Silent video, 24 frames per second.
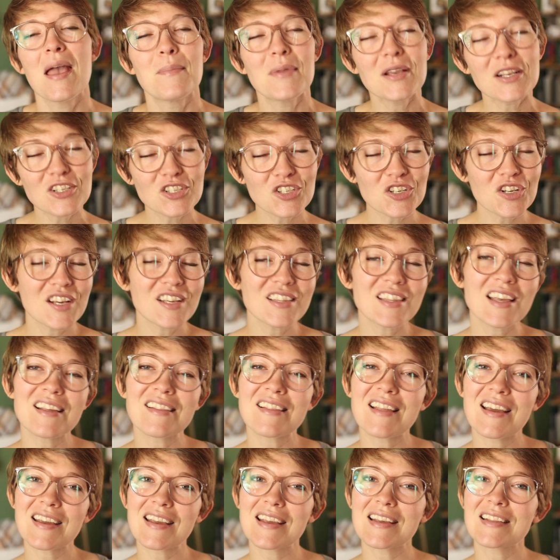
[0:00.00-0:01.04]
Make sure you hit that
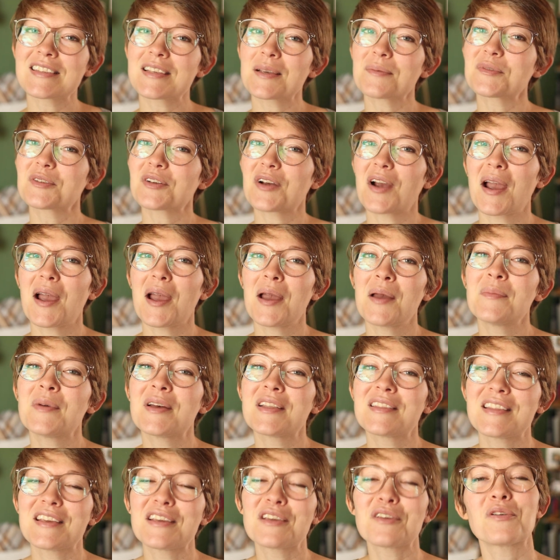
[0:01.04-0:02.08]
like and subscribe.
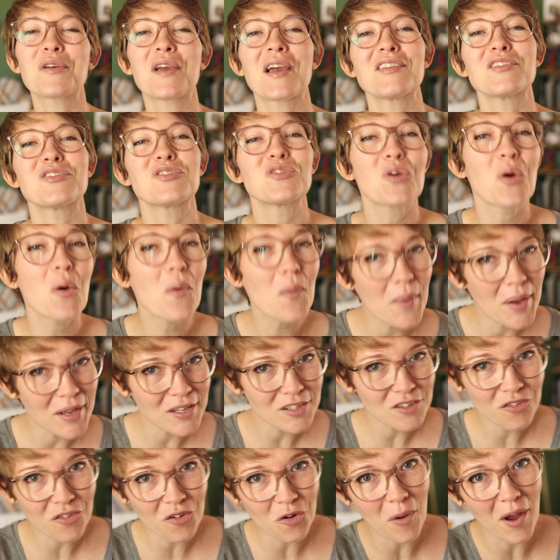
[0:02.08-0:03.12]
Thank you guys so
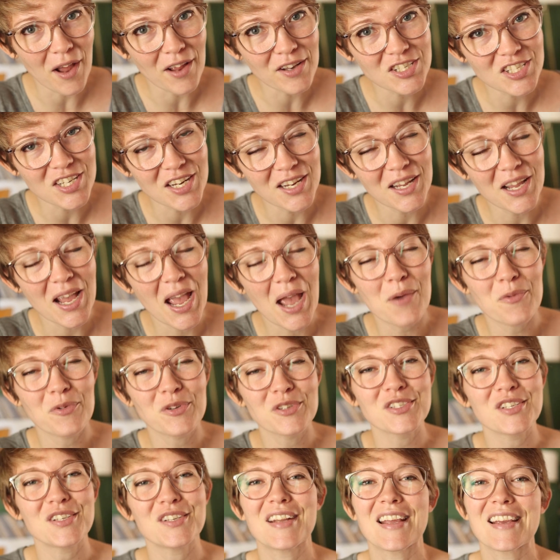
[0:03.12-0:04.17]
much for watching and we'll
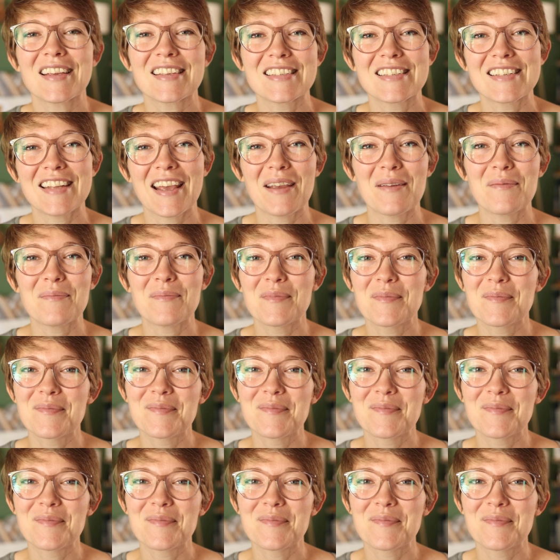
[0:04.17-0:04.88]
see you next time.